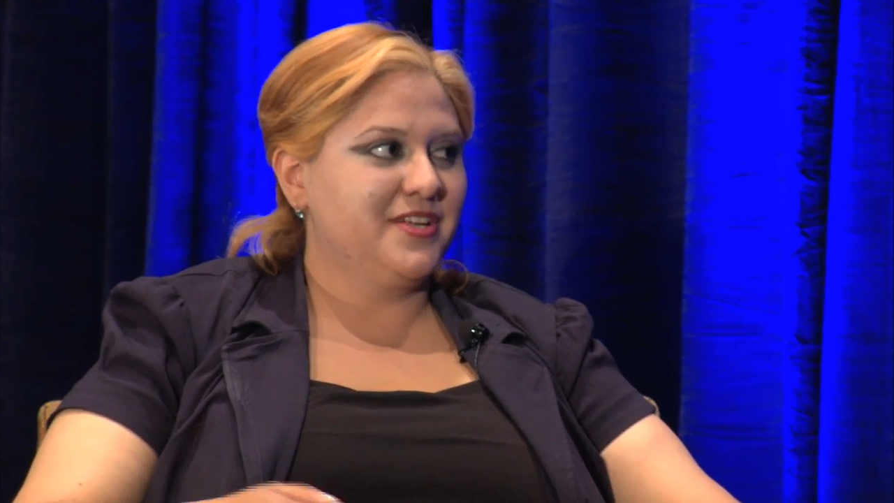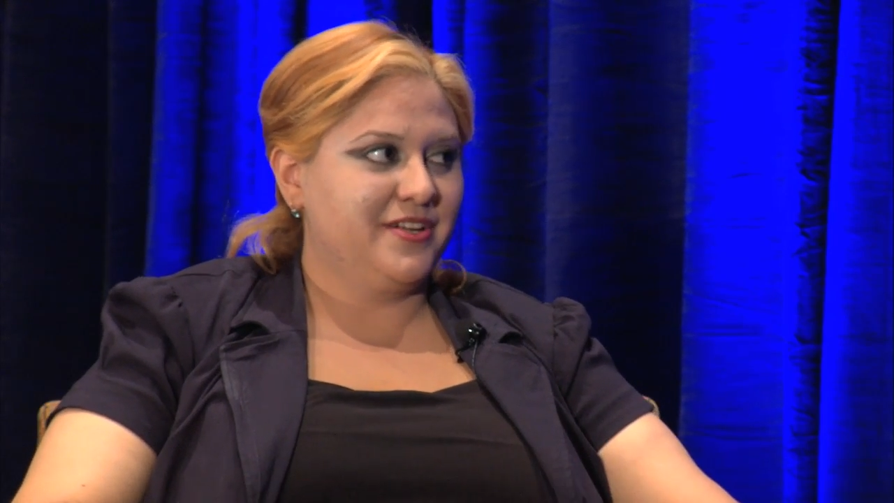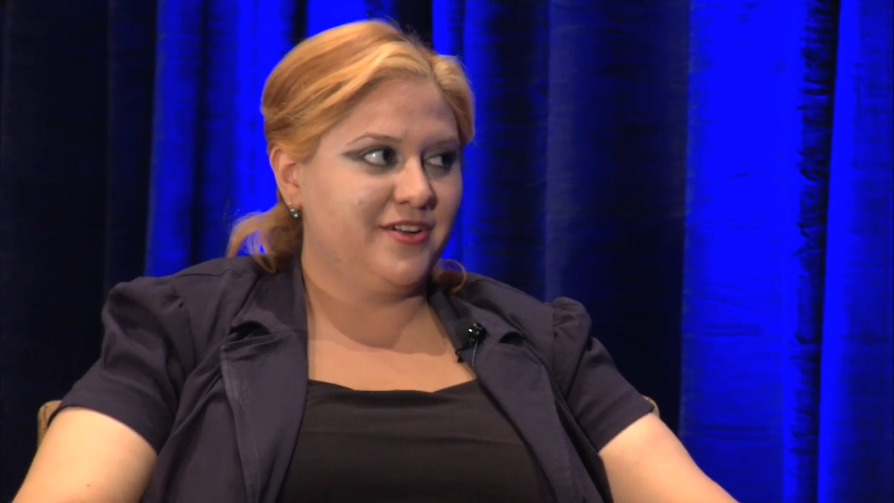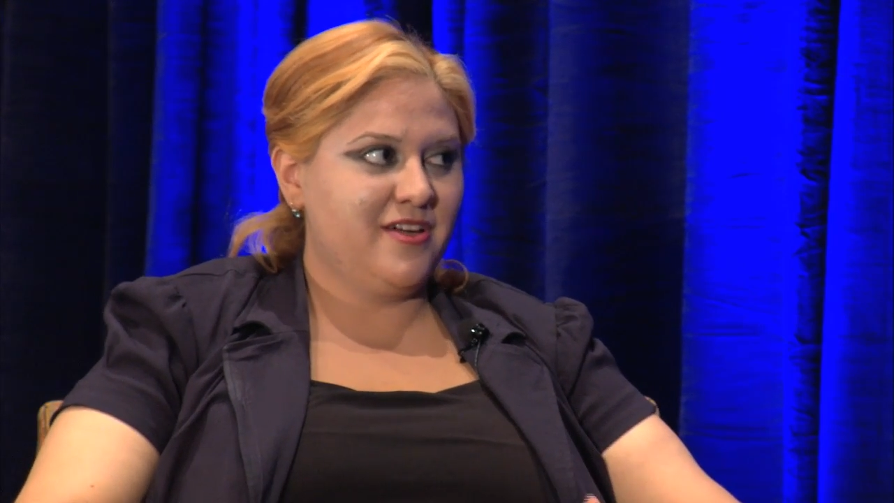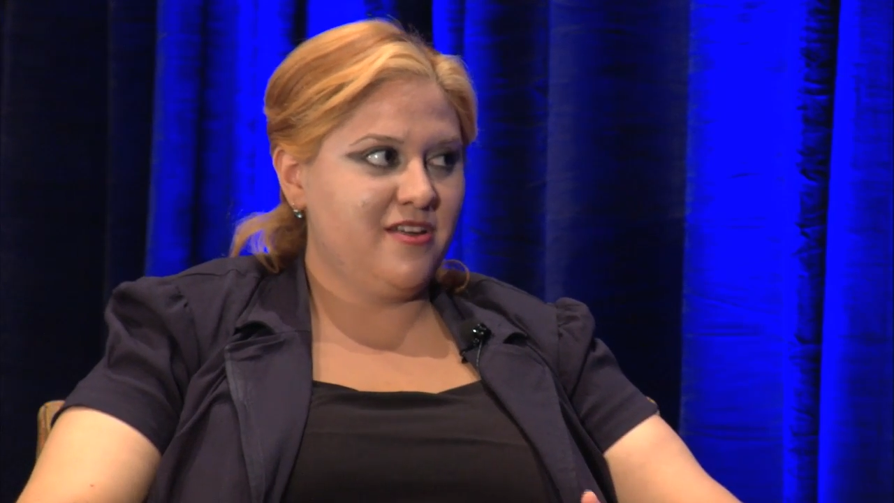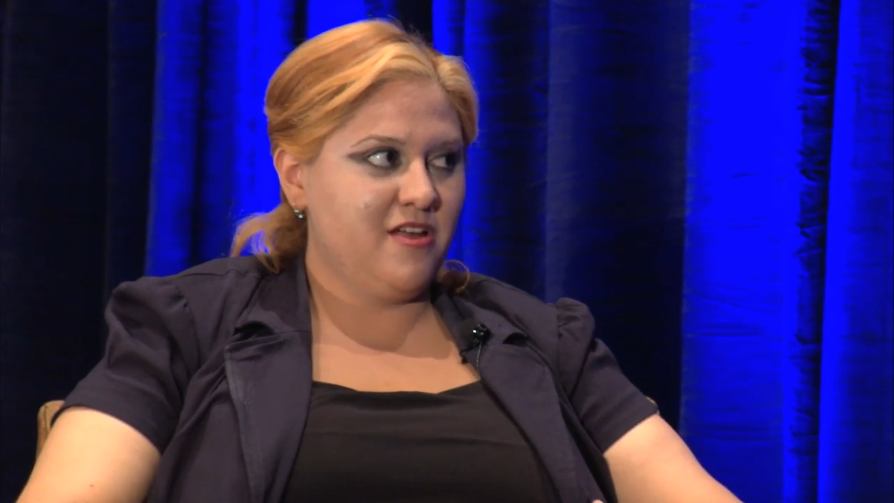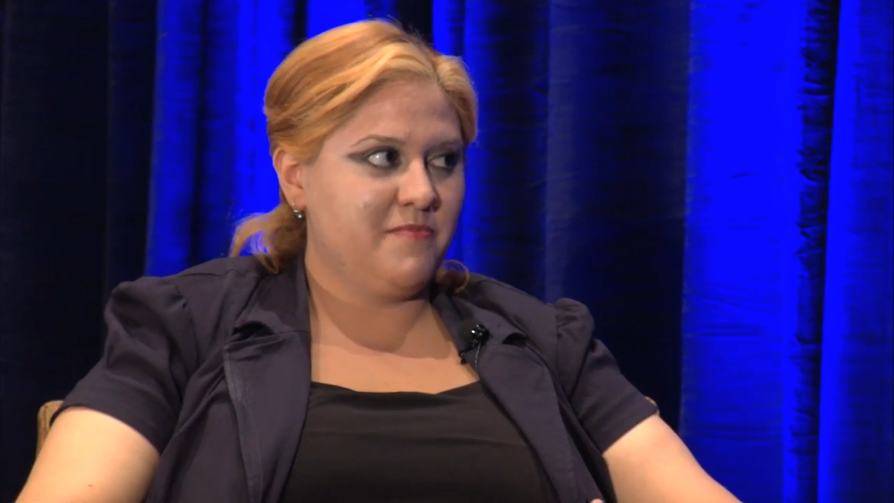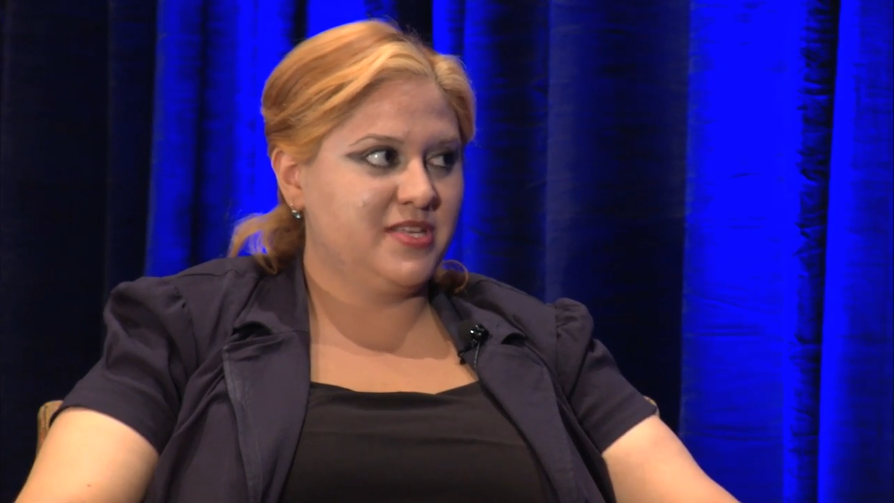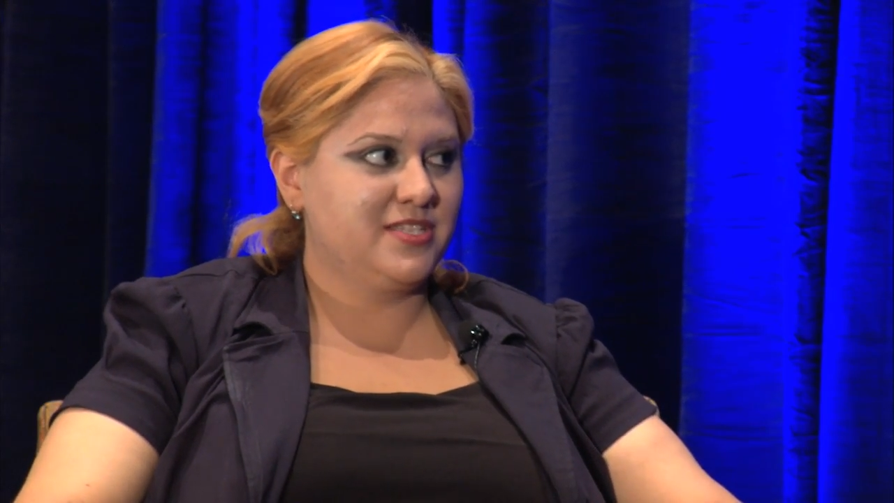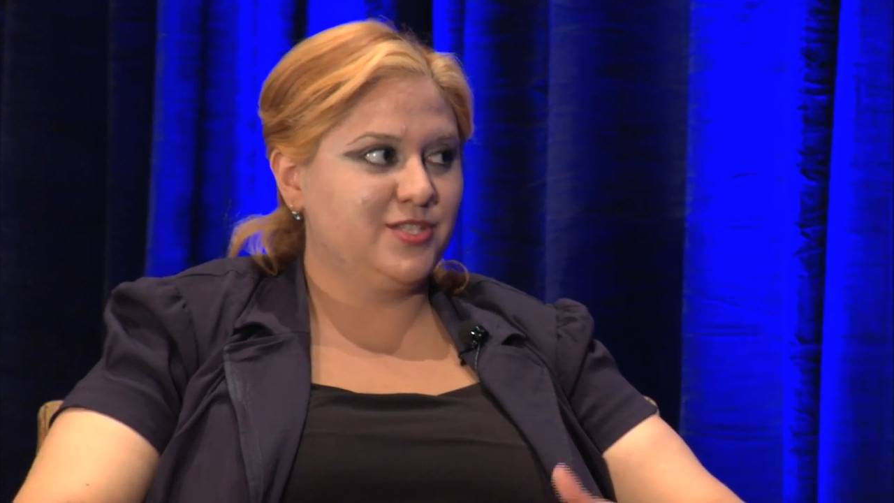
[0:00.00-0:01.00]
and
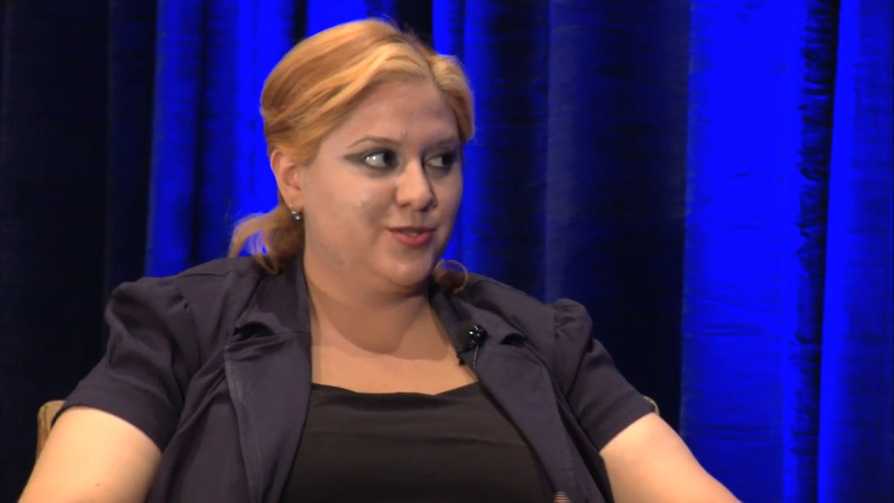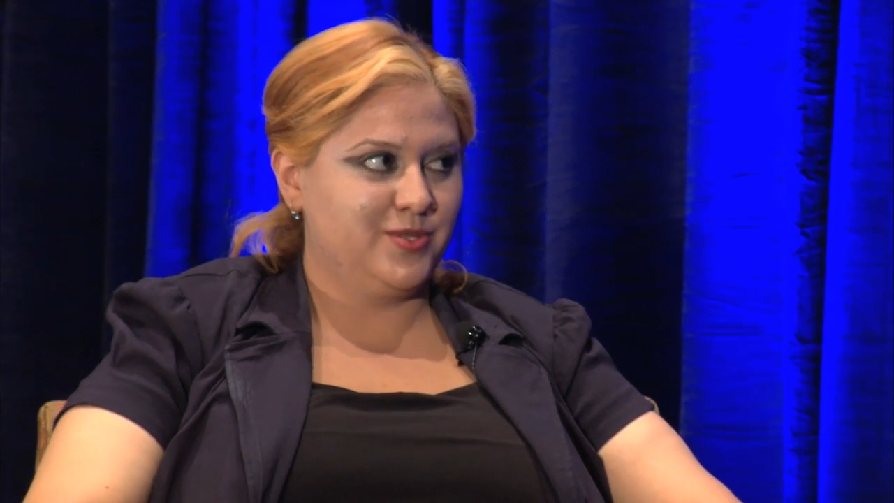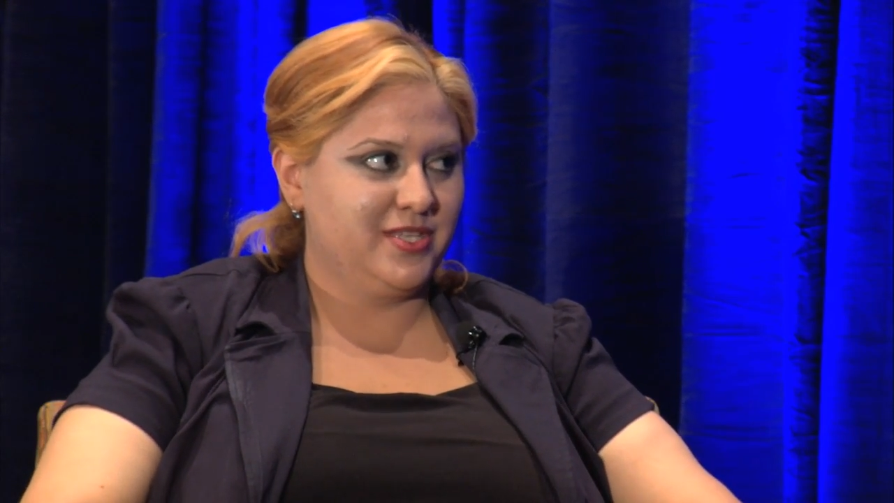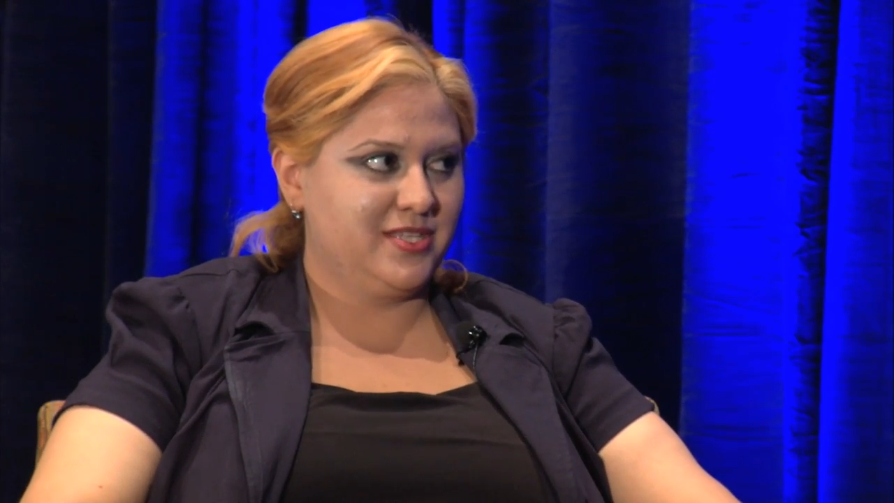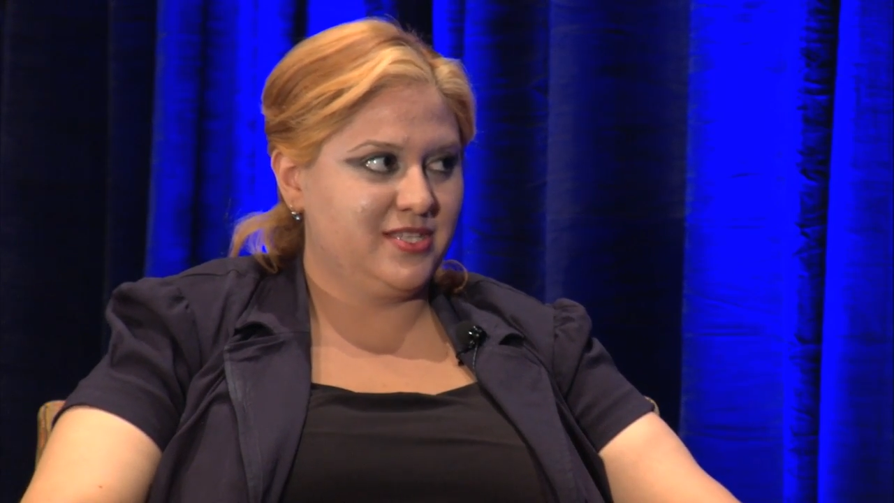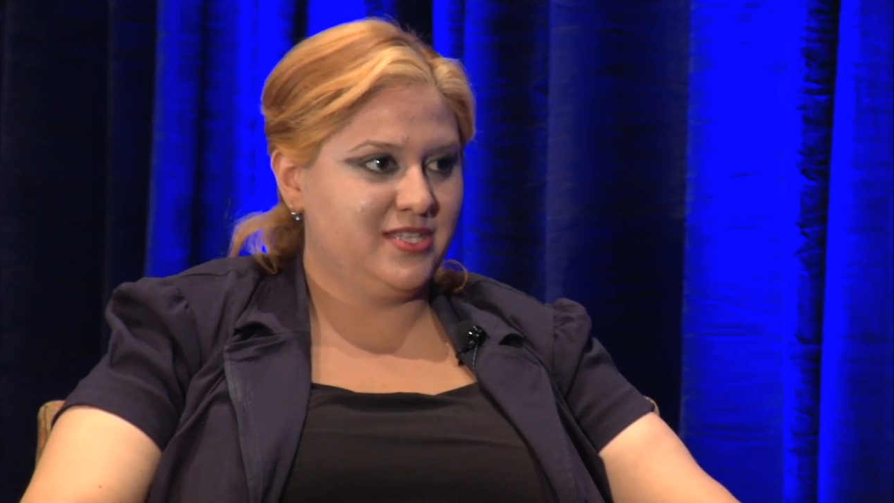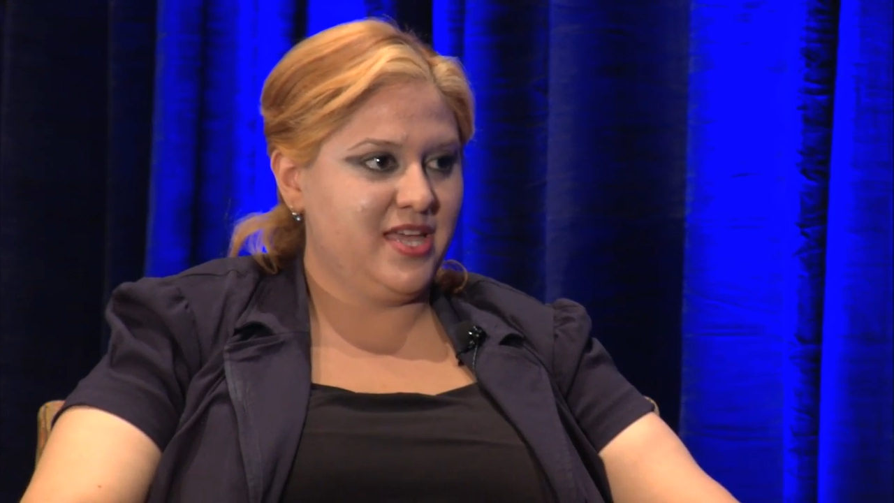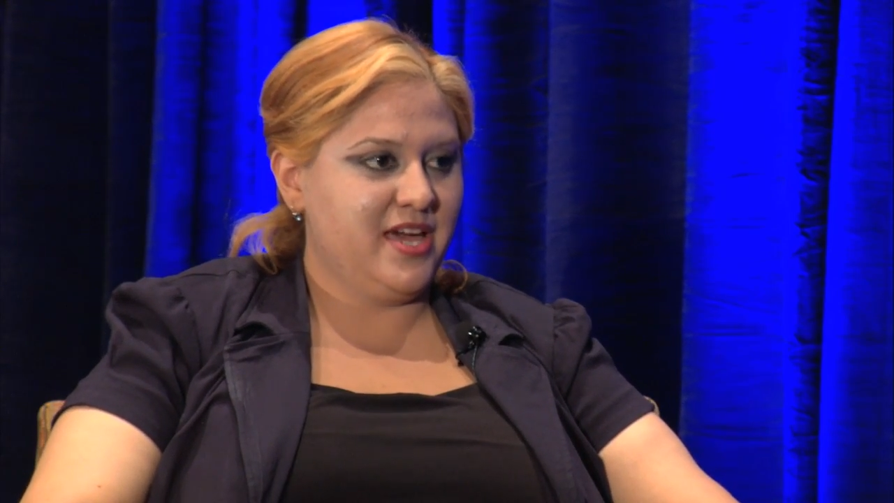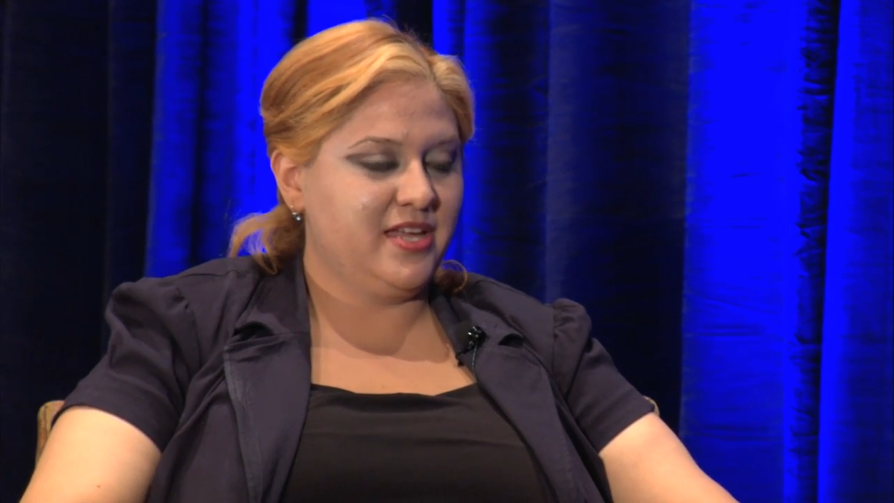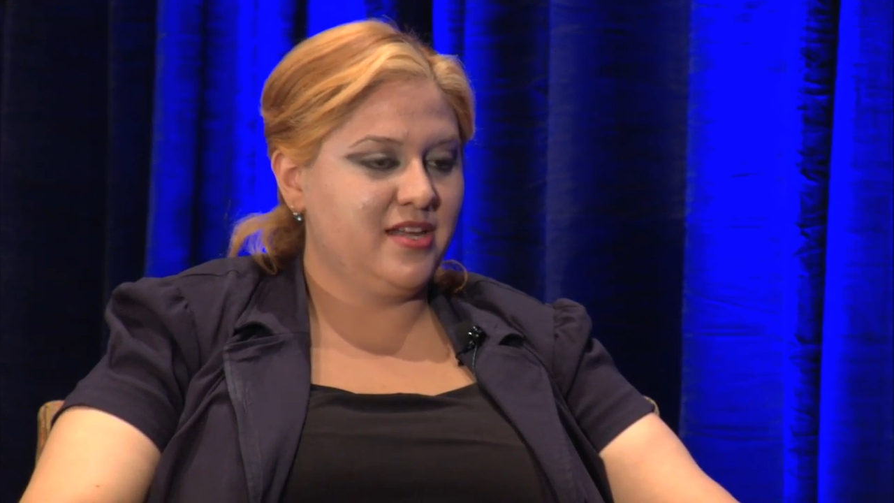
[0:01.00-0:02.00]
ergonomics into the
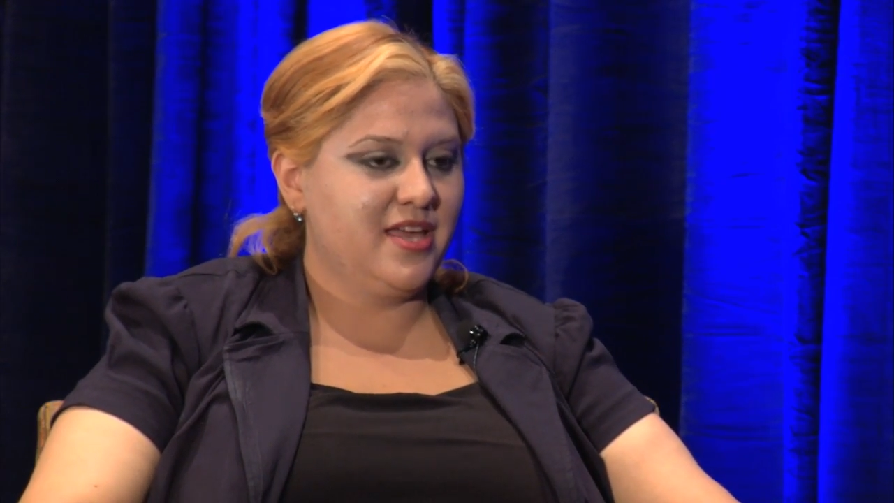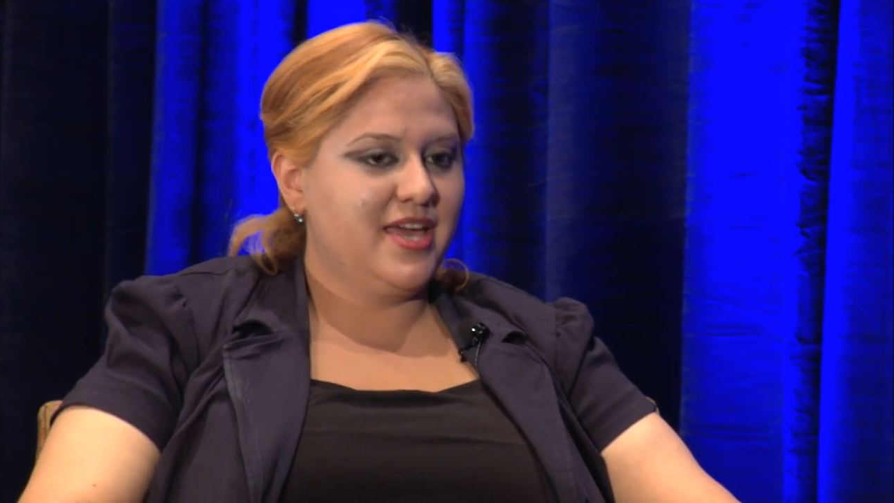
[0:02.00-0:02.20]
design.